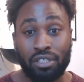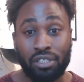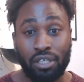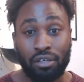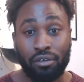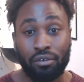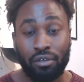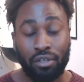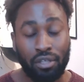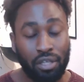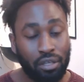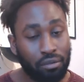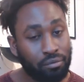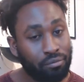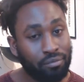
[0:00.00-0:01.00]
So,
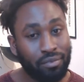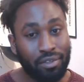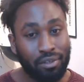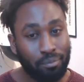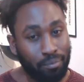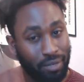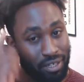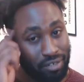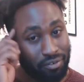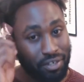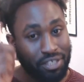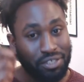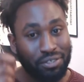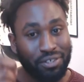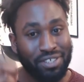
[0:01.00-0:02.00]
make the
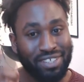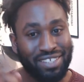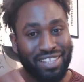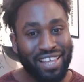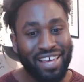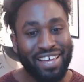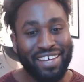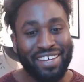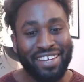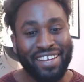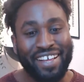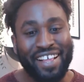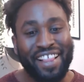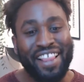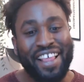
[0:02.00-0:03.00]
right choices there.
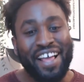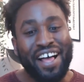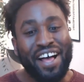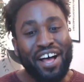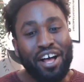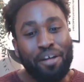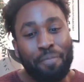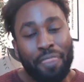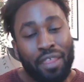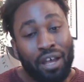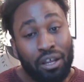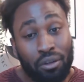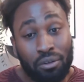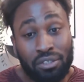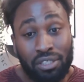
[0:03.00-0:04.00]

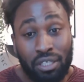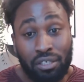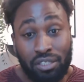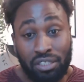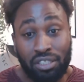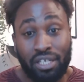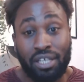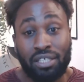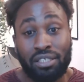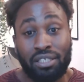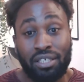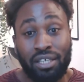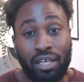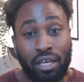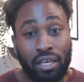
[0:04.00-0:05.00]
I'd also
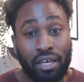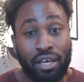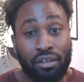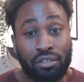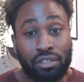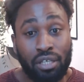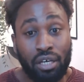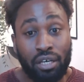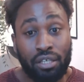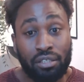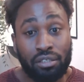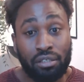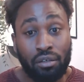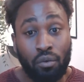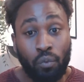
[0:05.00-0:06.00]
suggest getting outside
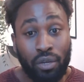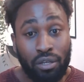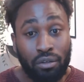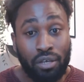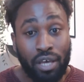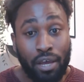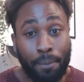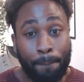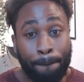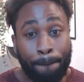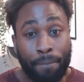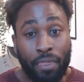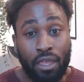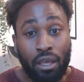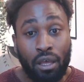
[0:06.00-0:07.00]
when you can.
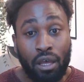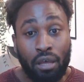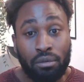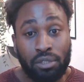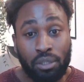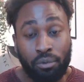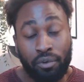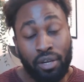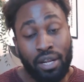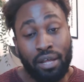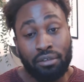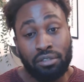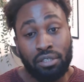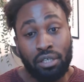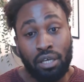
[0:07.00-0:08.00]
So we're
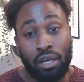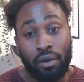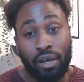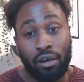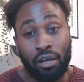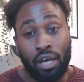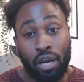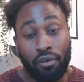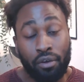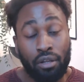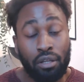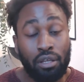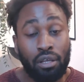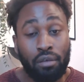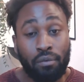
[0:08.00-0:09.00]
allowed to go out
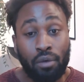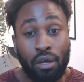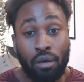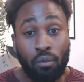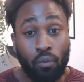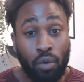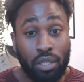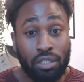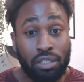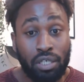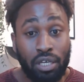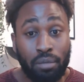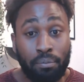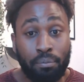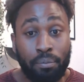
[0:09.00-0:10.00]
currently one
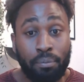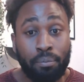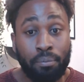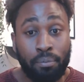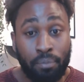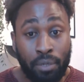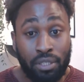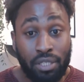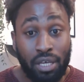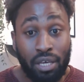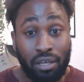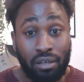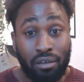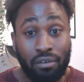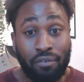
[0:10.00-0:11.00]
time per
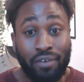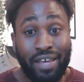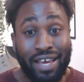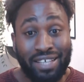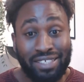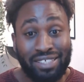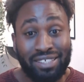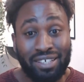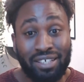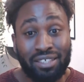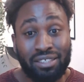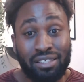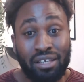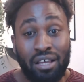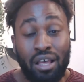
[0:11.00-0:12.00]
day for
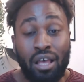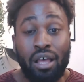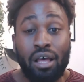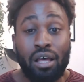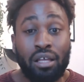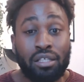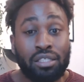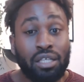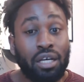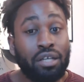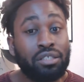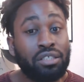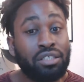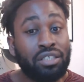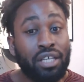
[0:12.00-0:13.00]
exercise. And so
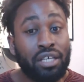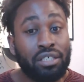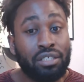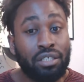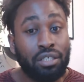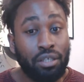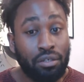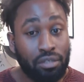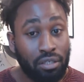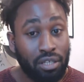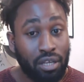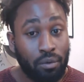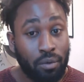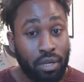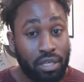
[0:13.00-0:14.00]
I'd suggest using
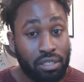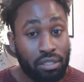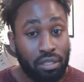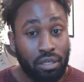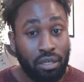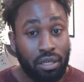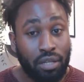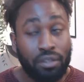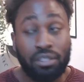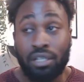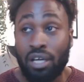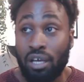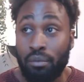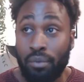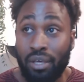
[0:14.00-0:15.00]
that wisely,
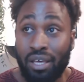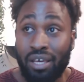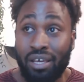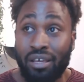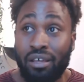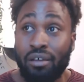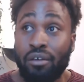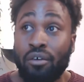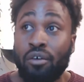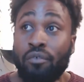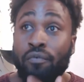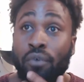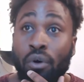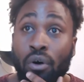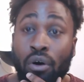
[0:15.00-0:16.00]
timing it
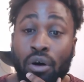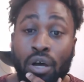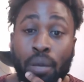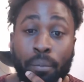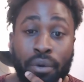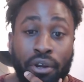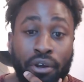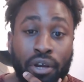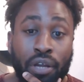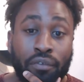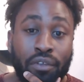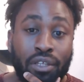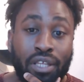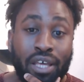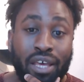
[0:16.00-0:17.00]
for a period of
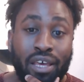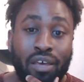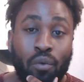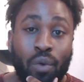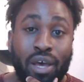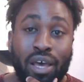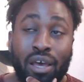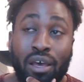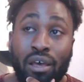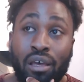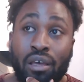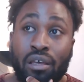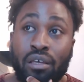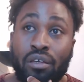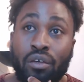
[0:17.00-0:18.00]
the day where
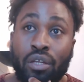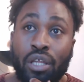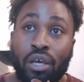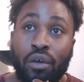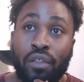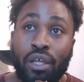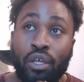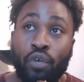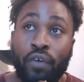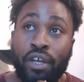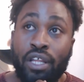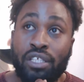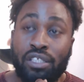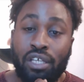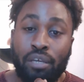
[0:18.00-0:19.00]
you know that your
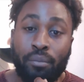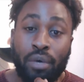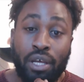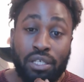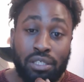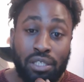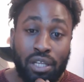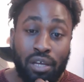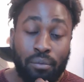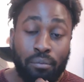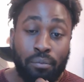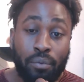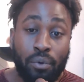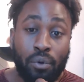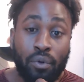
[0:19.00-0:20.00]
energy might
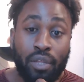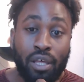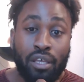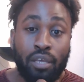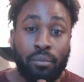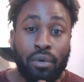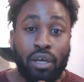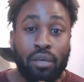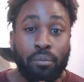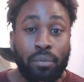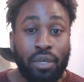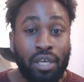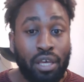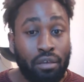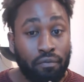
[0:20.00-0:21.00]
slump or that you might
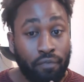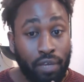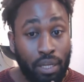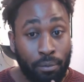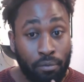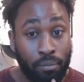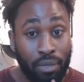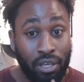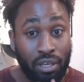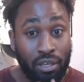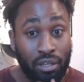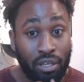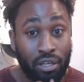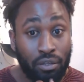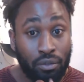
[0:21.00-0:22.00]
be getting fed up of being
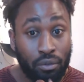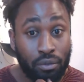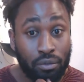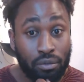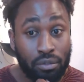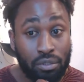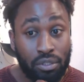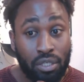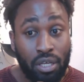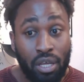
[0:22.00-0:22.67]
indoors.